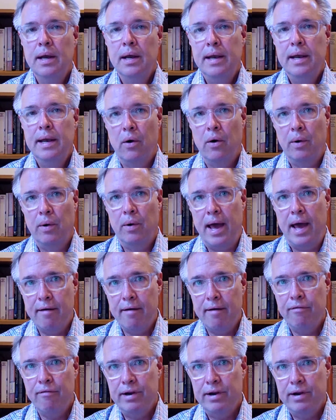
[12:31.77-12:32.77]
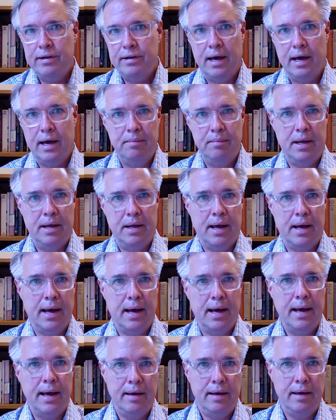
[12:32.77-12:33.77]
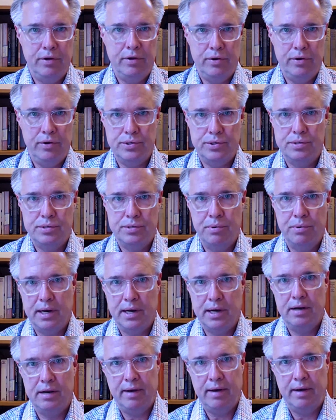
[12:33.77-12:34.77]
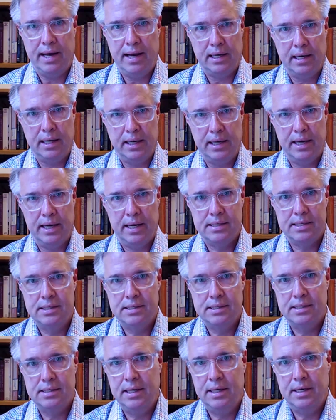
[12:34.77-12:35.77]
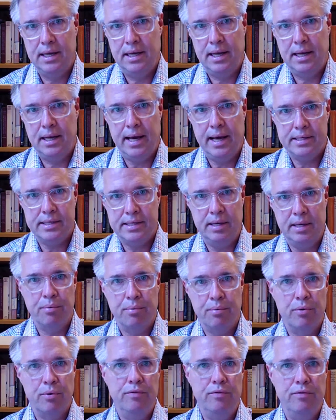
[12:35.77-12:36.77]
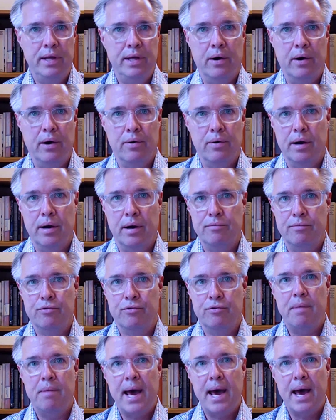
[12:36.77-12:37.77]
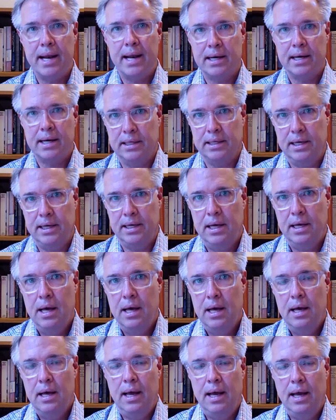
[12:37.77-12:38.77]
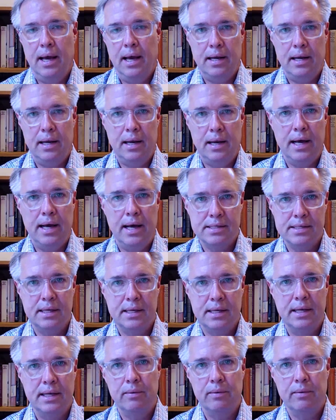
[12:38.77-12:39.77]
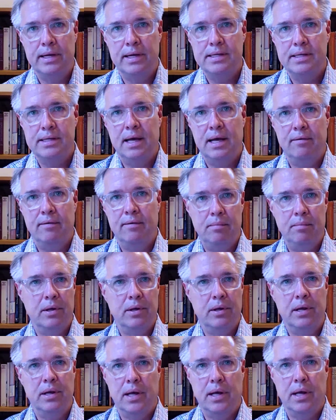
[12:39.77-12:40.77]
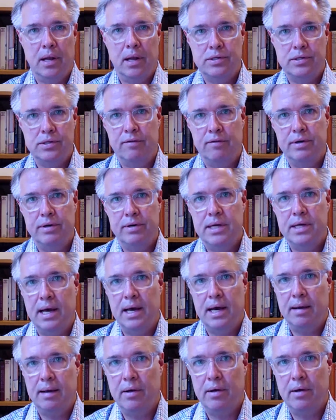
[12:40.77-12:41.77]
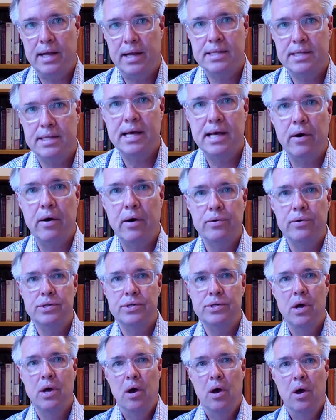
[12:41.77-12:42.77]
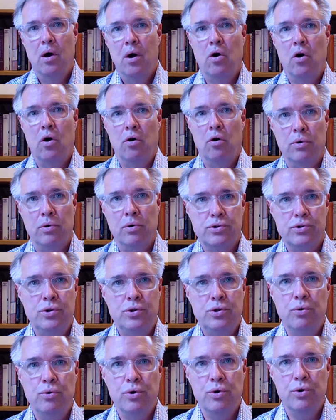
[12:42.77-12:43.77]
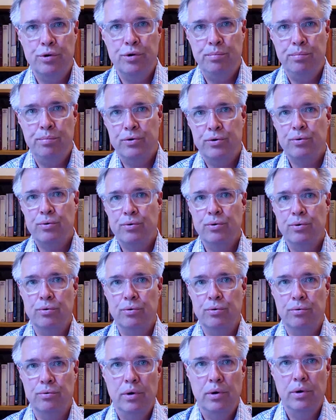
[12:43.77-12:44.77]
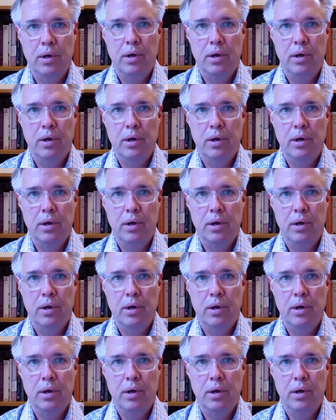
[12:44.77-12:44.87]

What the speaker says: Now, every time that I have used predictive analytics, it has improved the outcome dramatically, and it has literally saved $1 million every time. Now, that sounds almost too good to be true,